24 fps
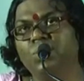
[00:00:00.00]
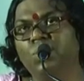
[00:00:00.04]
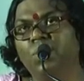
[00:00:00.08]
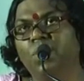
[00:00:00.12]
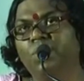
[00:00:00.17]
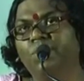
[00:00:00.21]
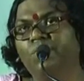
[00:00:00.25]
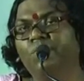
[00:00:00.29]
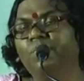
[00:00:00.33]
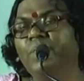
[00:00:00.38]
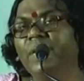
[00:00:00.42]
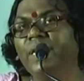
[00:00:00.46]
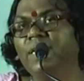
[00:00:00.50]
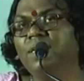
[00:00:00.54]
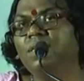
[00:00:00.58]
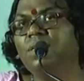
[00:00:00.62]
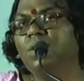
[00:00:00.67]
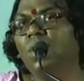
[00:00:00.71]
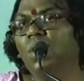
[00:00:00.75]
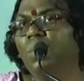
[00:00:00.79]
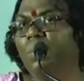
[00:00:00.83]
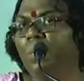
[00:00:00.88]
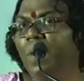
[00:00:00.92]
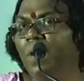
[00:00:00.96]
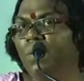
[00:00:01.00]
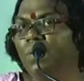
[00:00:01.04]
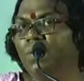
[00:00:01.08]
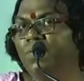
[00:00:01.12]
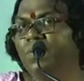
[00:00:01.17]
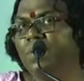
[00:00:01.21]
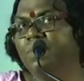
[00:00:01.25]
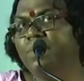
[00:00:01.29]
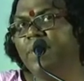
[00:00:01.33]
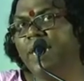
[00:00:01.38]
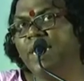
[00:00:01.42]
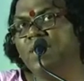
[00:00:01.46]
who have been dropped out
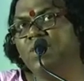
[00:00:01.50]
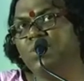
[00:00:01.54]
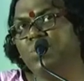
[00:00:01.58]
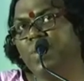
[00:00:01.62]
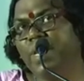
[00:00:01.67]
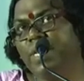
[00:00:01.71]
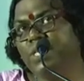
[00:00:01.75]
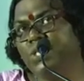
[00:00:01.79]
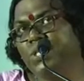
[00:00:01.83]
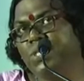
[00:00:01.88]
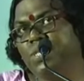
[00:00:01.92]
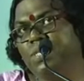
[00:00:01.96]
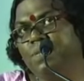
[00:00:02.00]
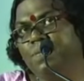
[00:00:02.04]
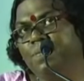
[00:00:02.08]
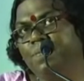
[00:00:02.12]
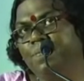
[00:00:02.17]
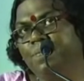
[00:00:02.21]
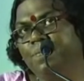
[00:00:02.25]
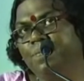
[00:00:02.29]
from the education.